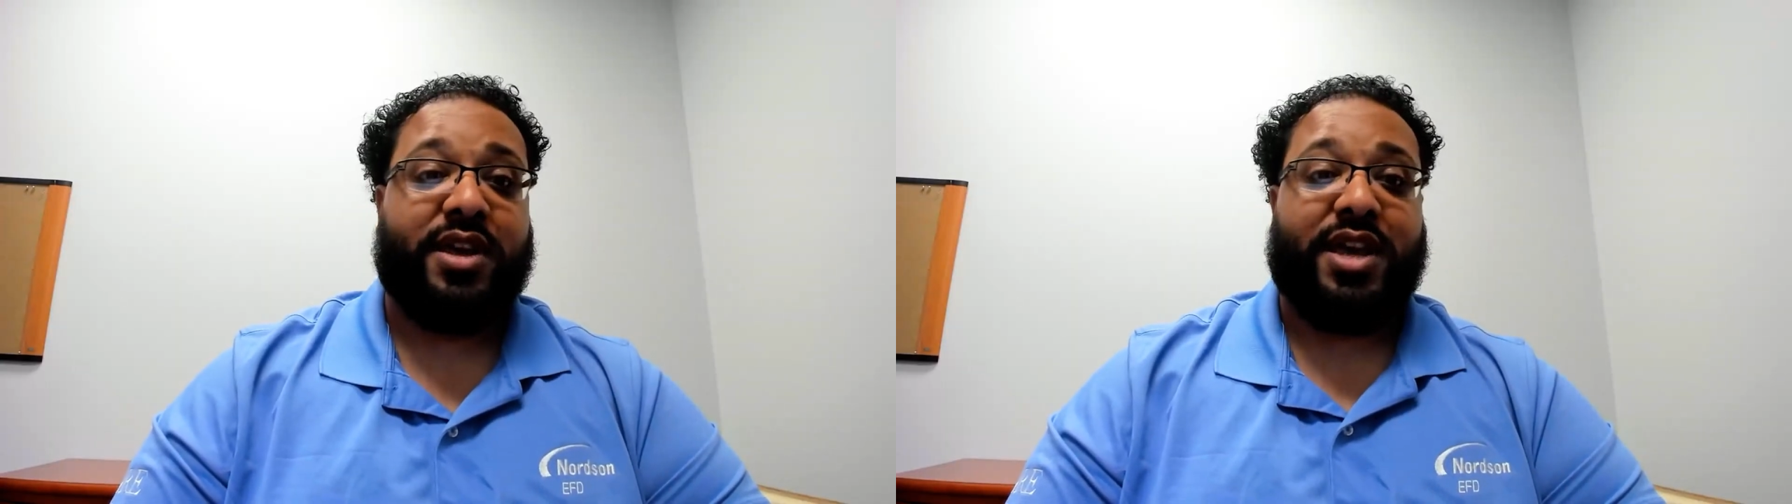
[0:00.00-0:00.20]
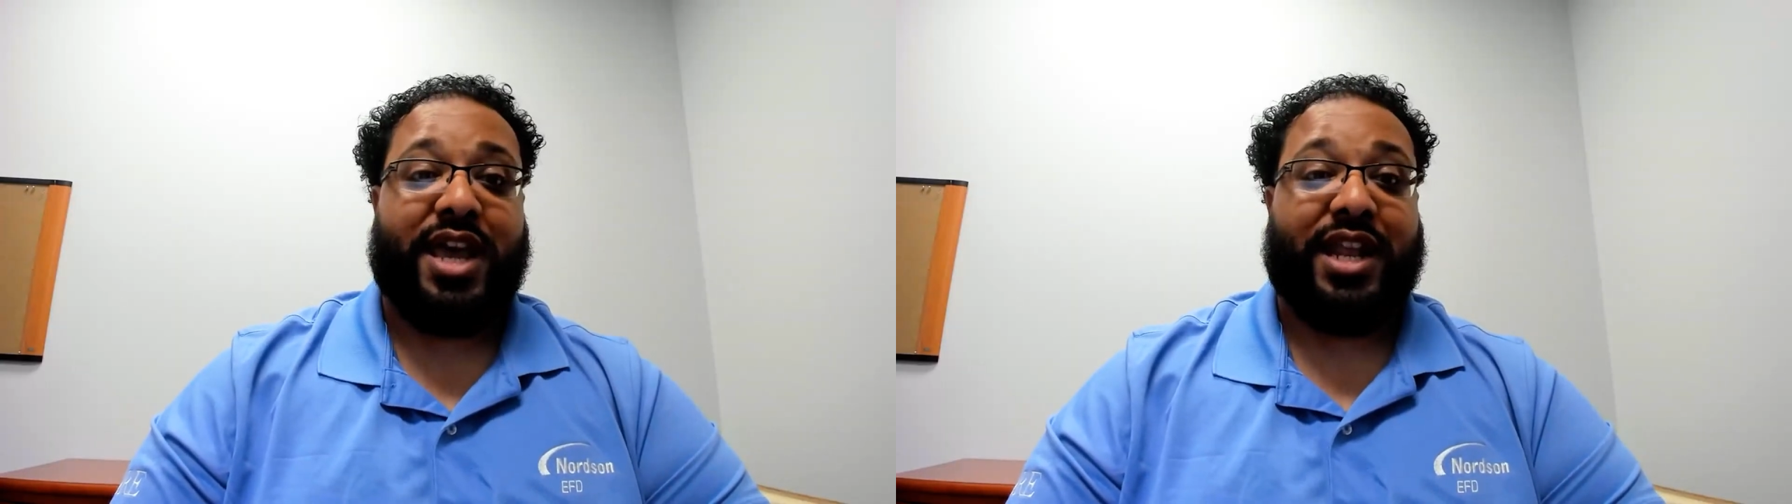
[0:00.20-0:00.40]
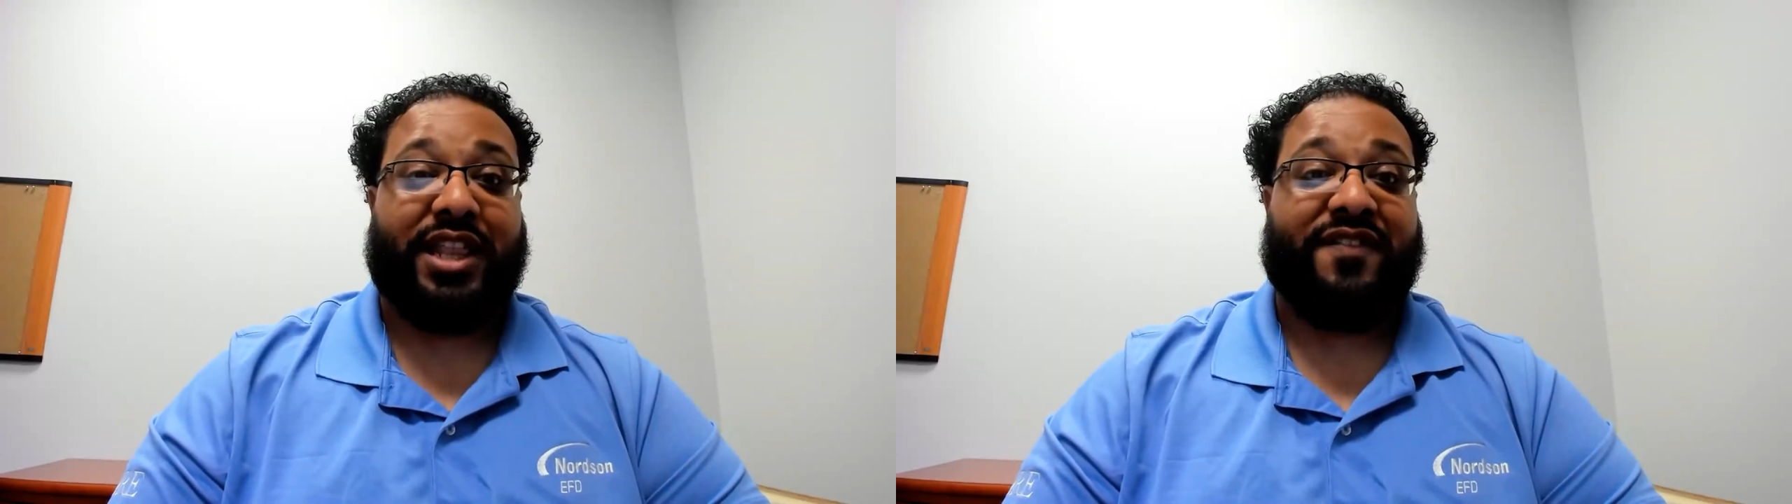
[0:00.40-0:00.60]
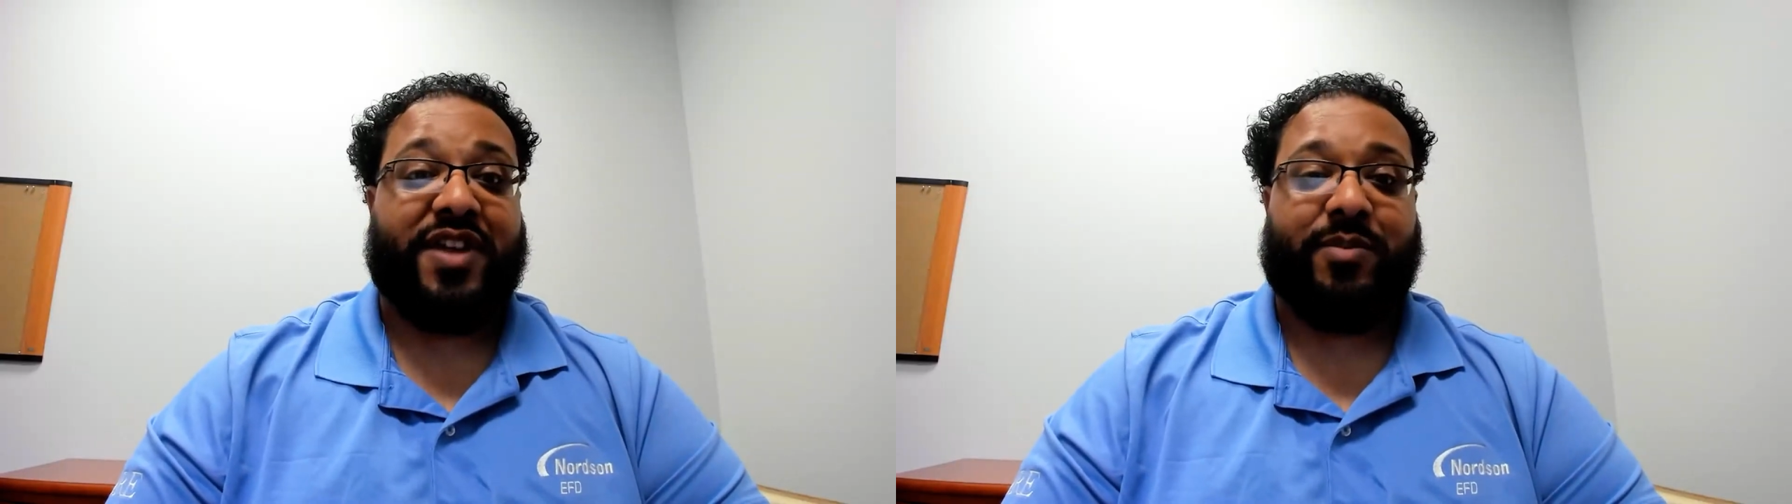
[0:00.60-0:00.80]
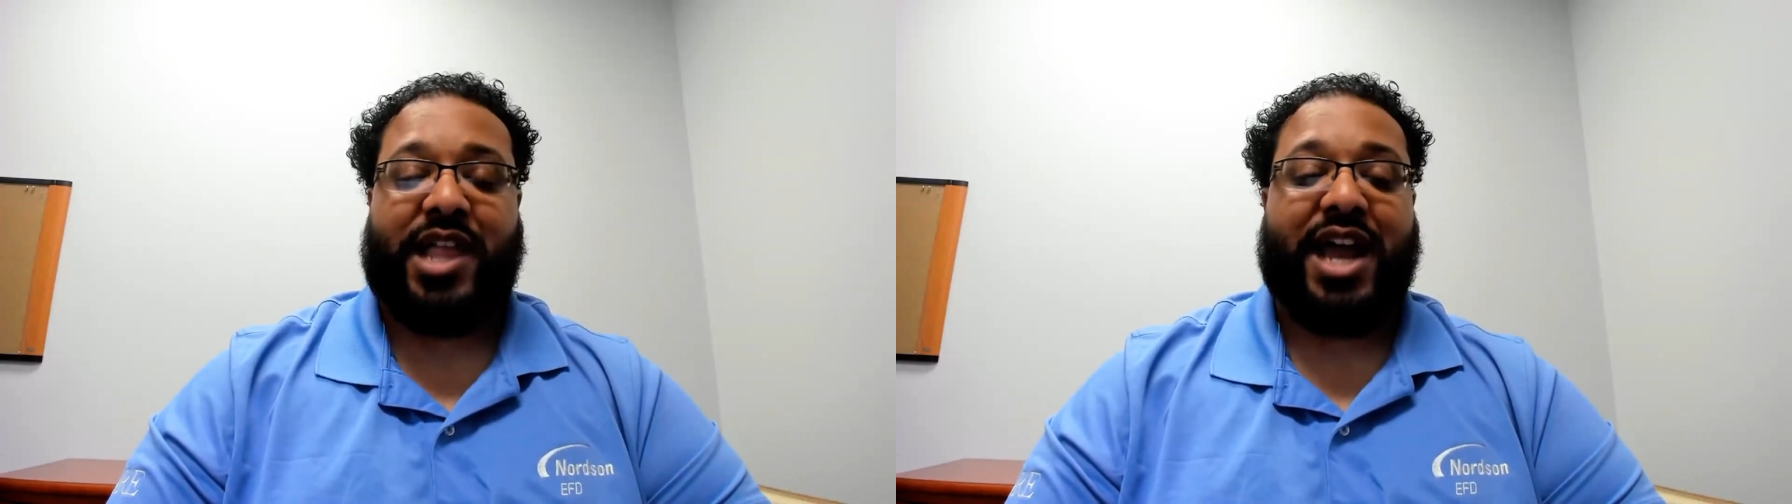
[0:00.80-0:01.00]
and it left
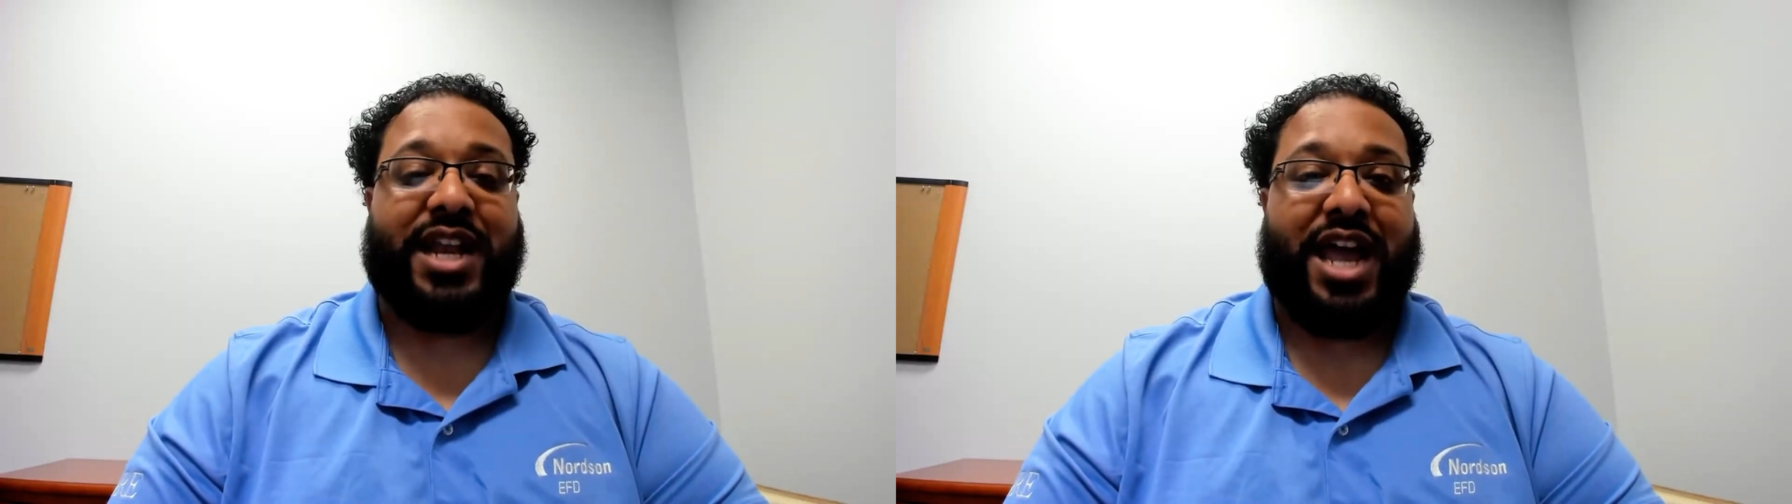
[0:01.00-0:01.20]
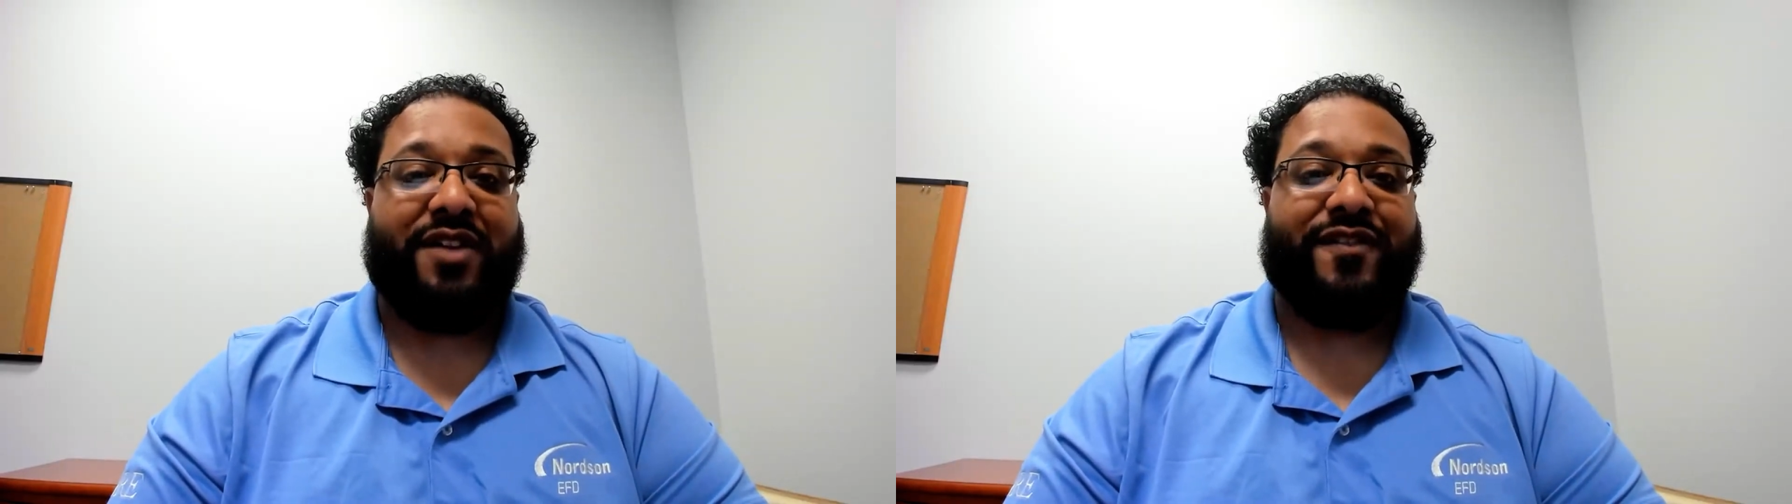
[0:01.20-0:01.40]
them lying down